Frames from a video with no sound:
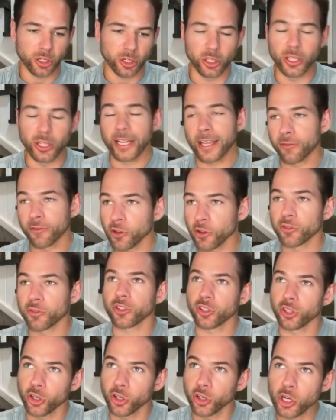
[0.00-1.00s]
or like
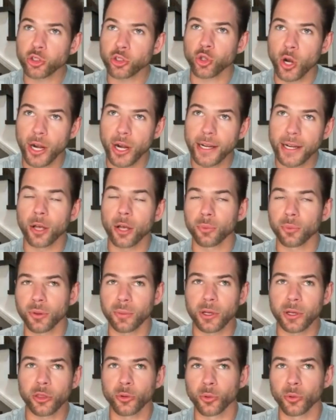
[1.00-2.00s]
if, you're trying to help
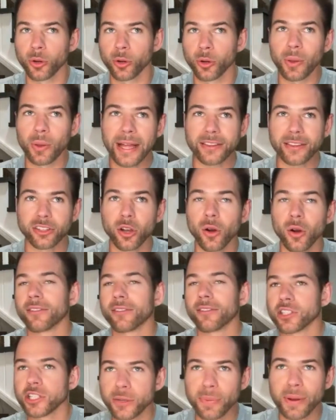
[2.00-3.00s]
somebody through a plateau,
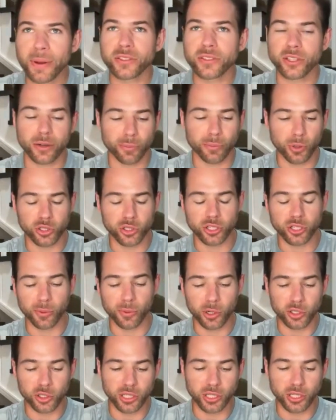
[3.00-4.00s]
obviously depends on person to
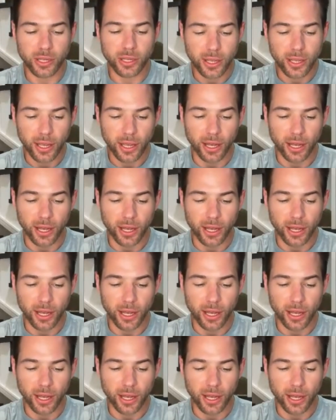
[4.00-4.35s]
person,